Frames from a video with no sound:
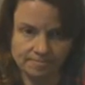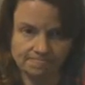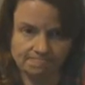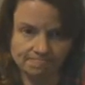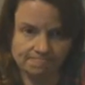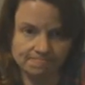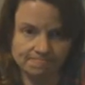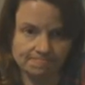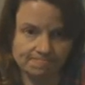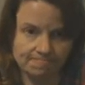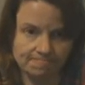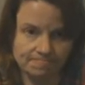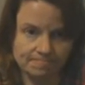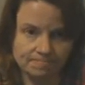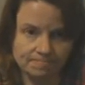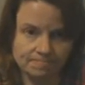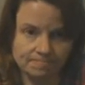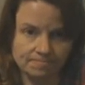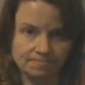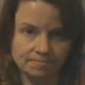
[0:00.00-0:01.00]

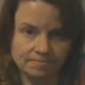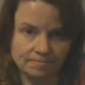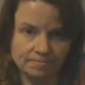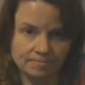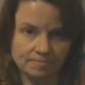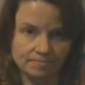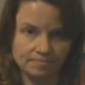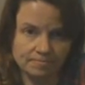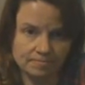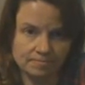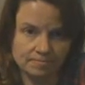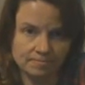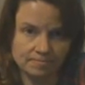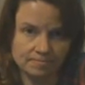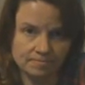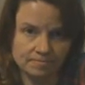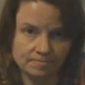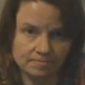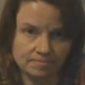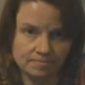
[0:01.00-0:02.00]

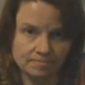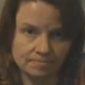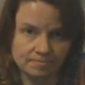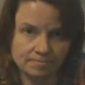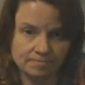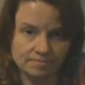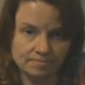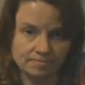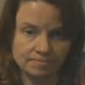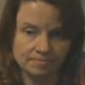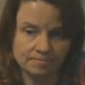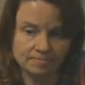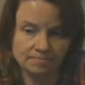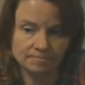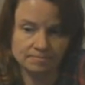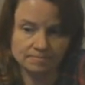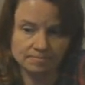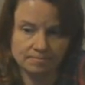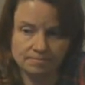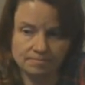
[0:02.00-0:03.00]

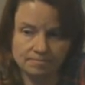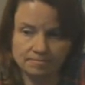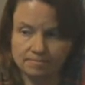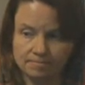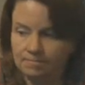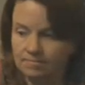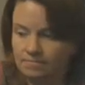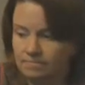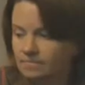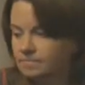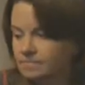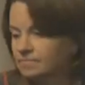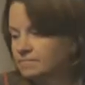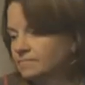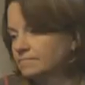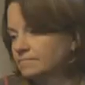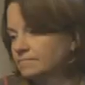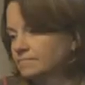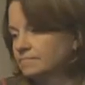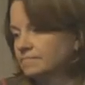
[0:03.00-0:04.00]

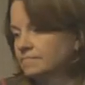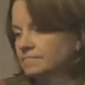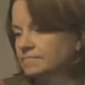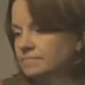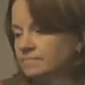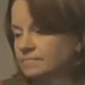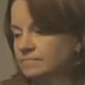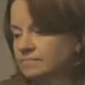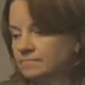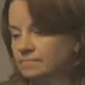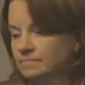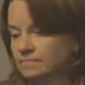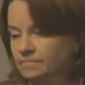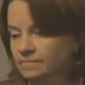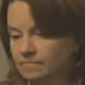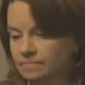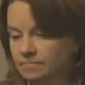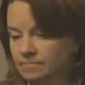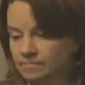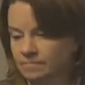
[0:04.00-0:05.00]

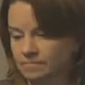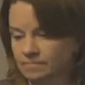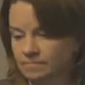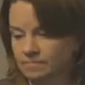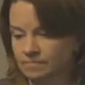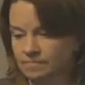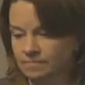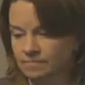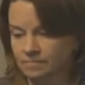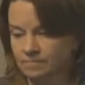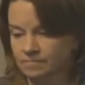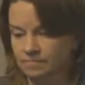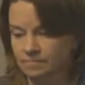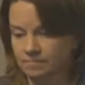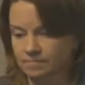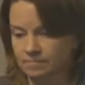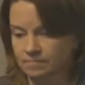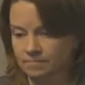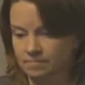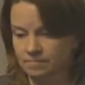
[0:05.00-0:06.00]

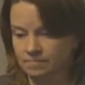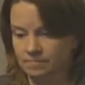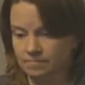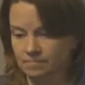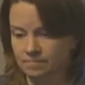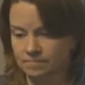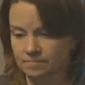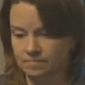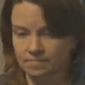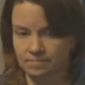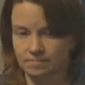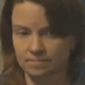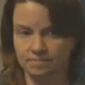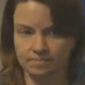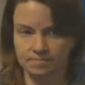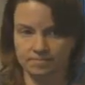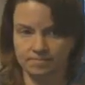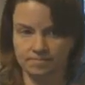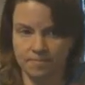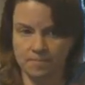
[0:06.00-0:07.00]

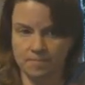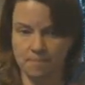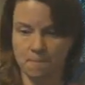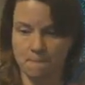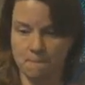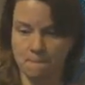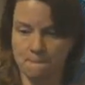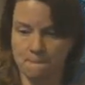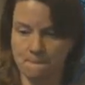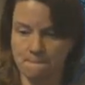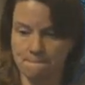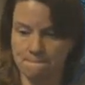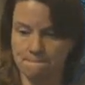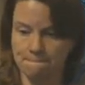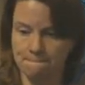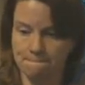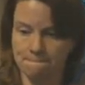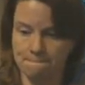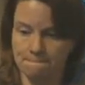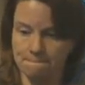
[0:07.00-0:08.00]
This person isn't speaking.